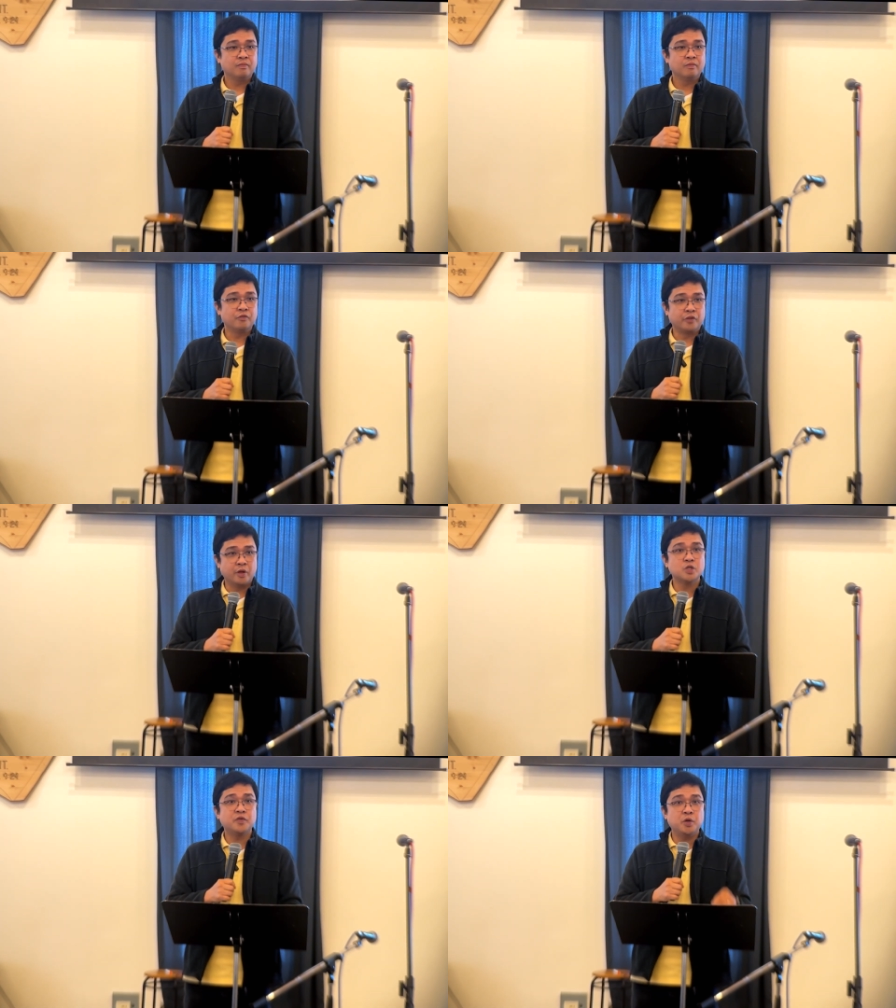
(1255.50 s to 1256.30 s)
For
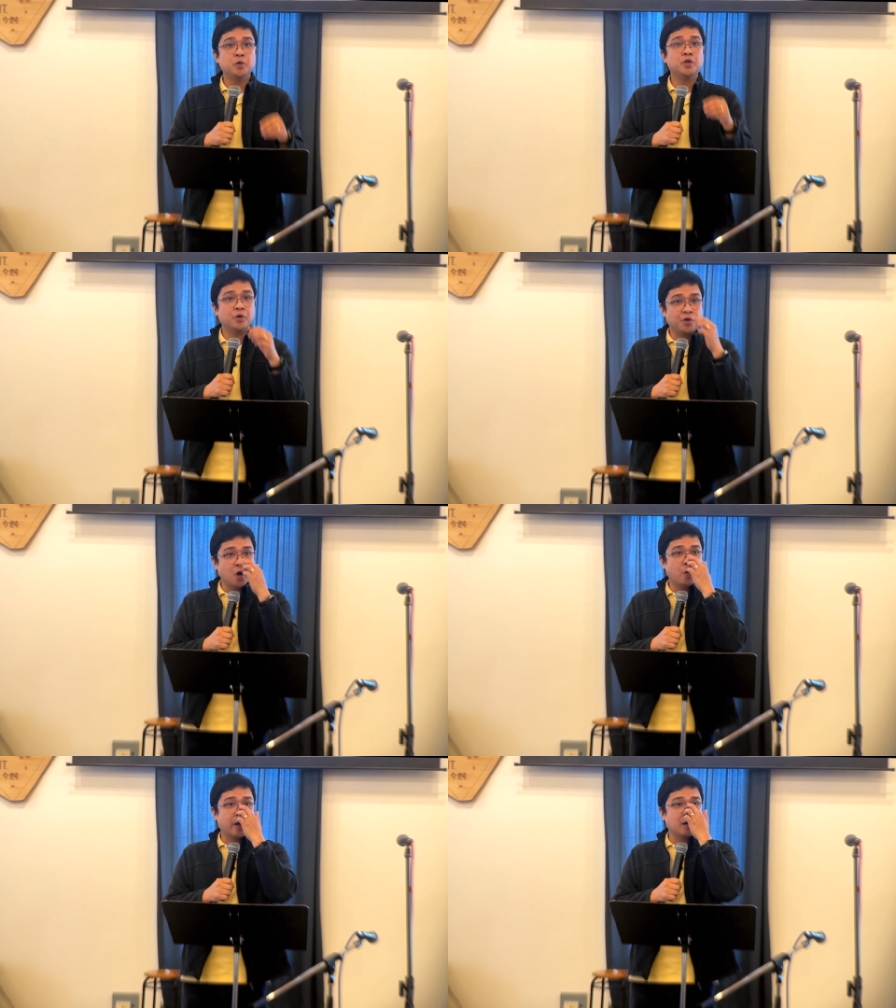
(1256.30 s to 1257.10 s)
those of you who don't
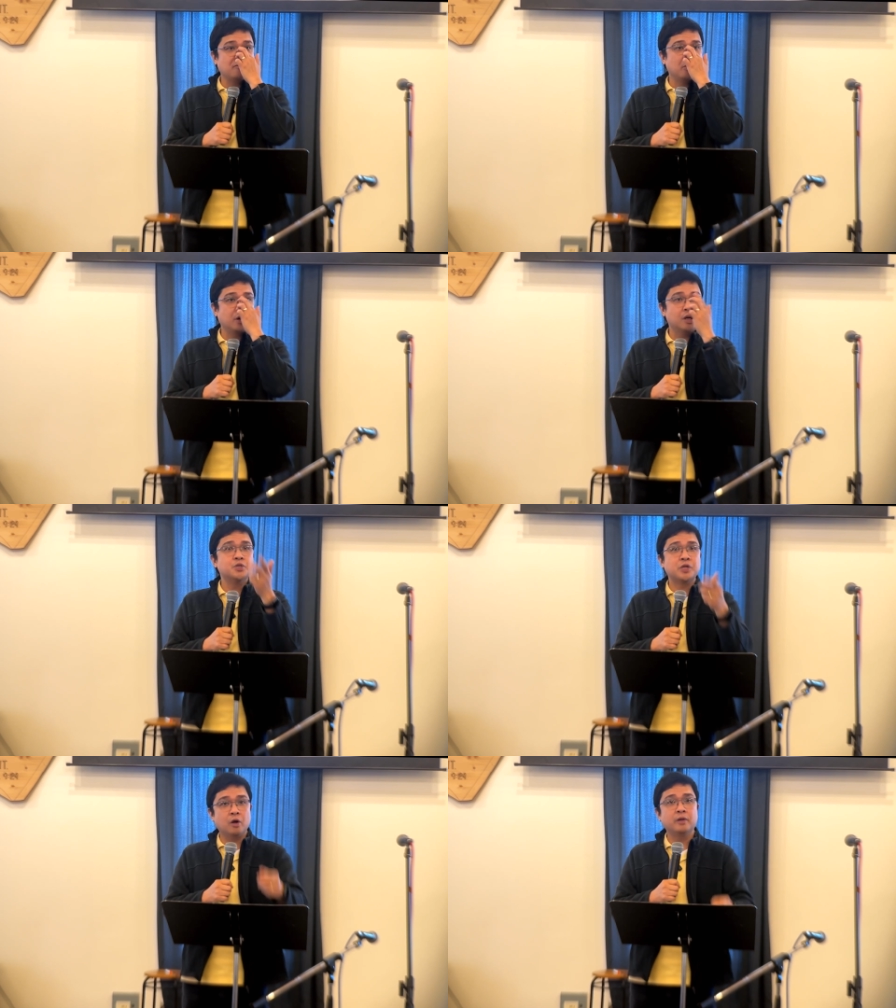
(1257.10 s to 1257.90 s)
know, I come from a
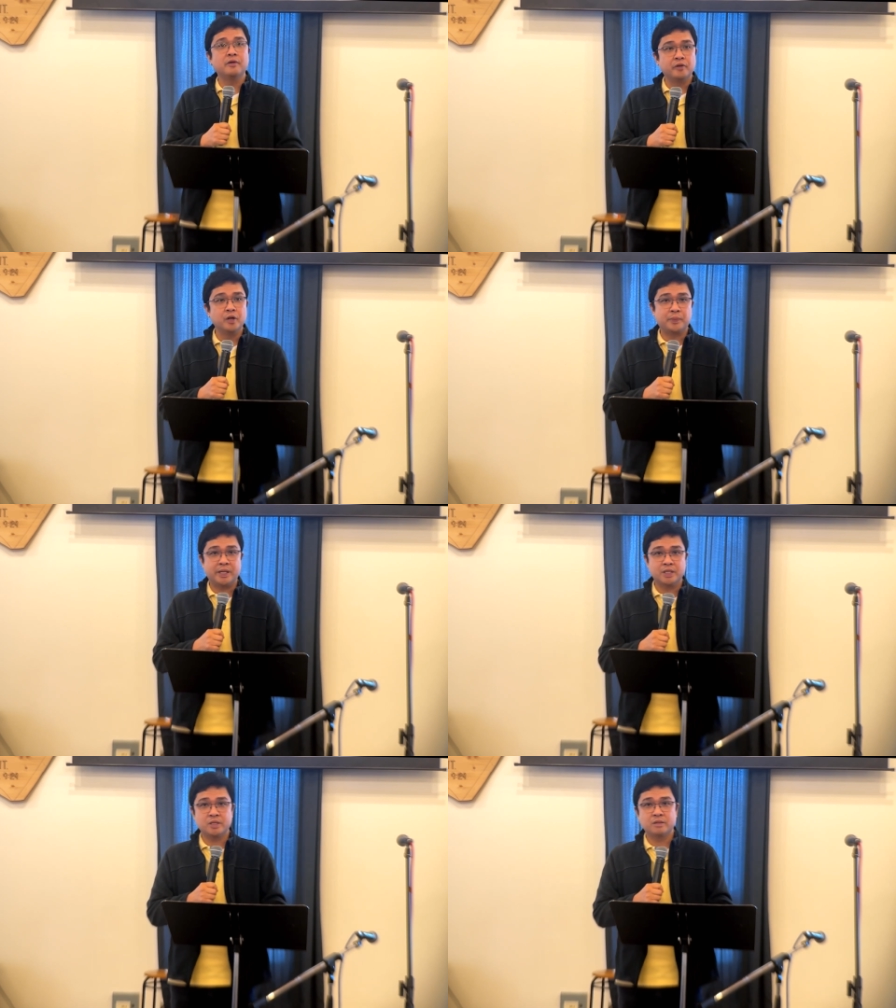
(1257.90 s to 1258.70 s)
country called the
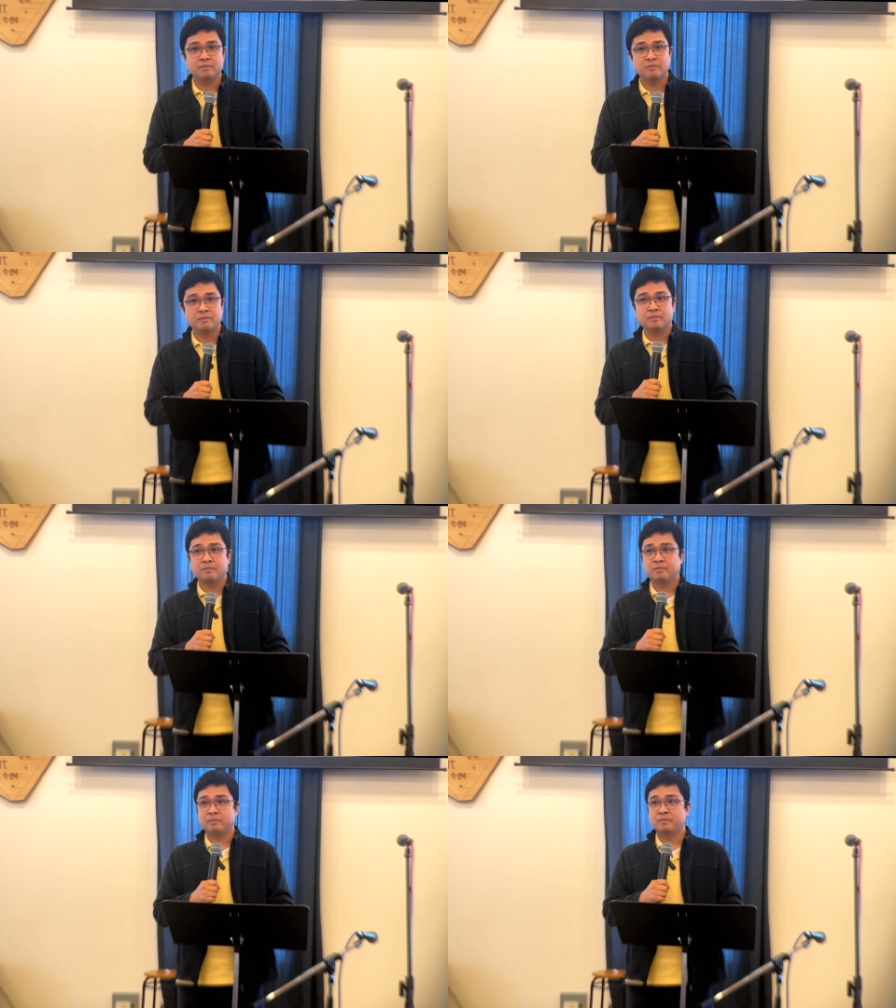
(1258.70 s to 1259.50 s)
Philippines.
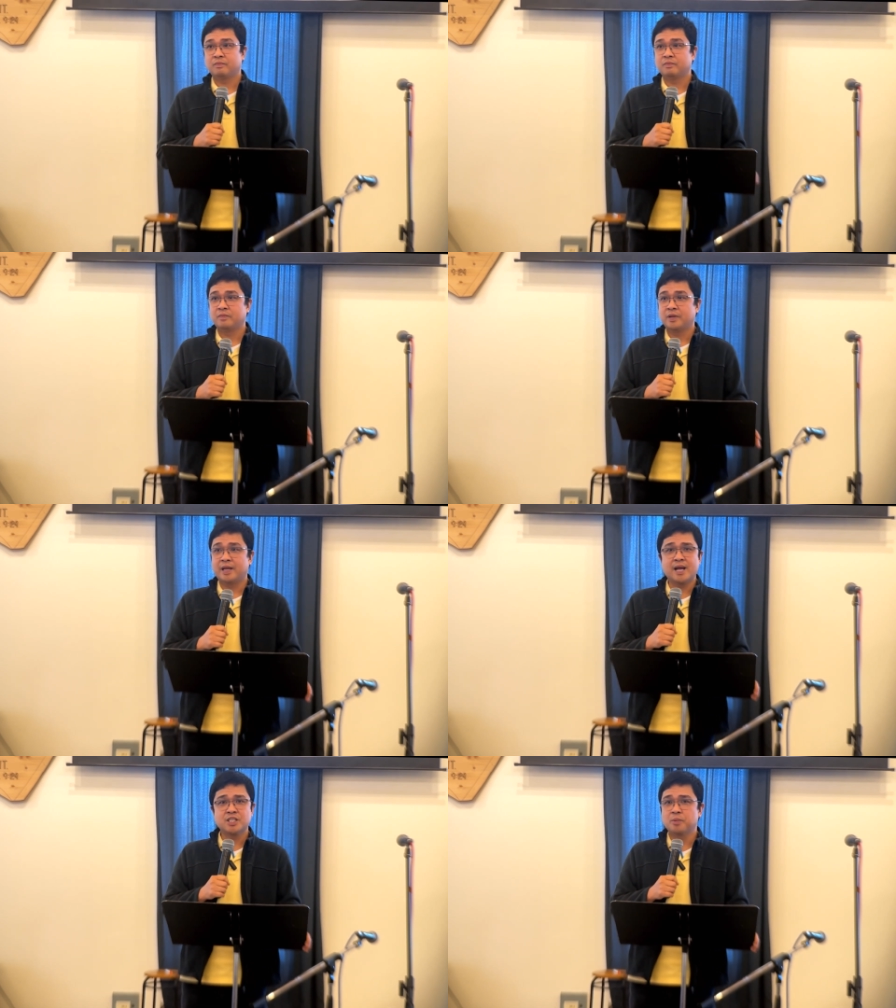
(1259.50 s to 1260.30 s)
It
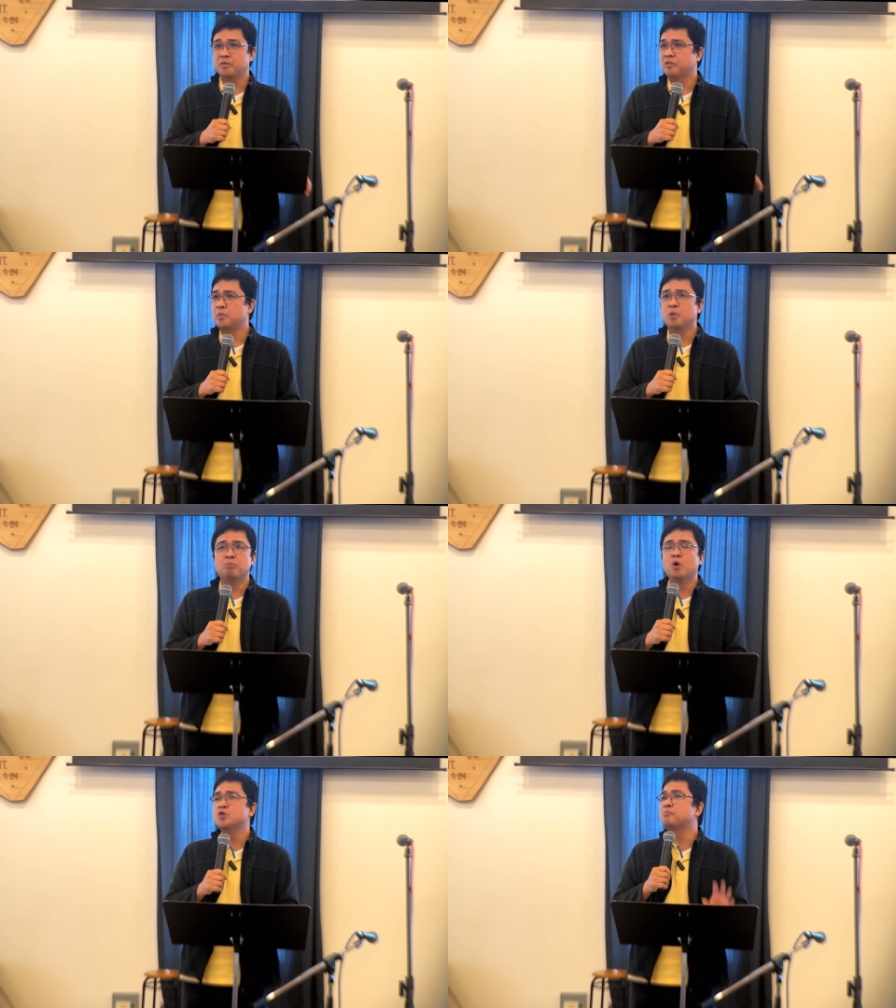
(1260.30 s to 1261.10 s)
has some of the be-
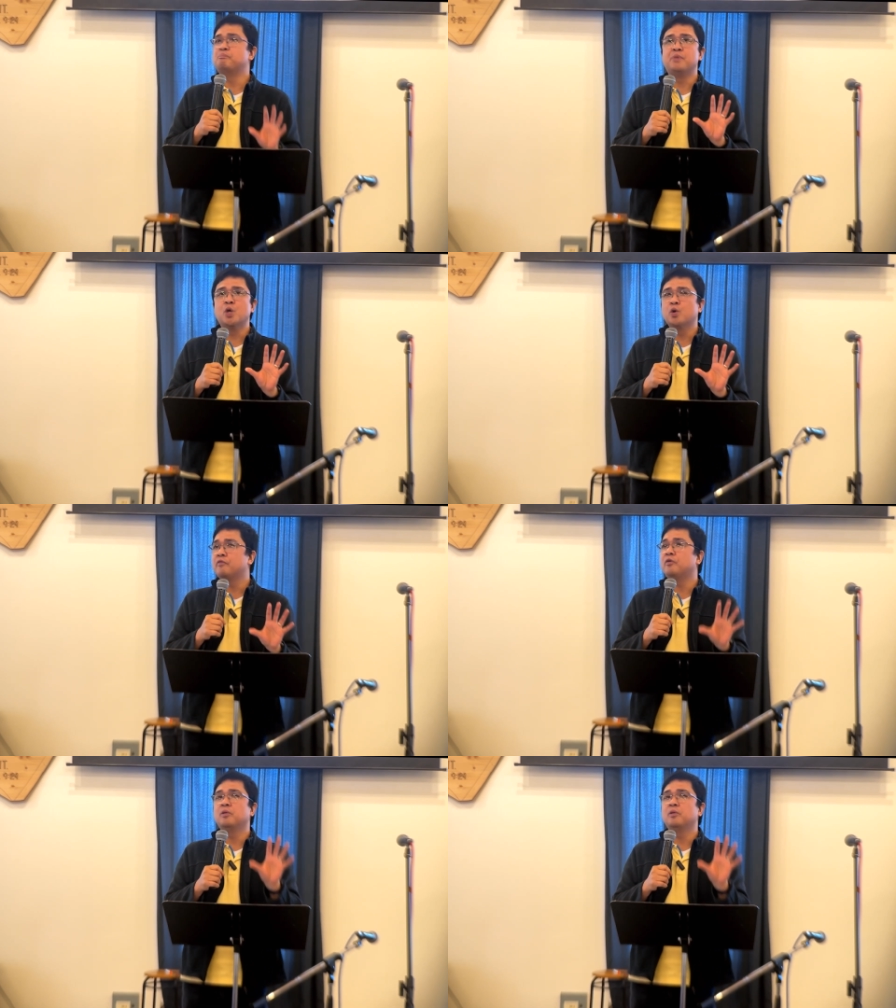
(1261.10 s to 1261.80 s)
most beautiful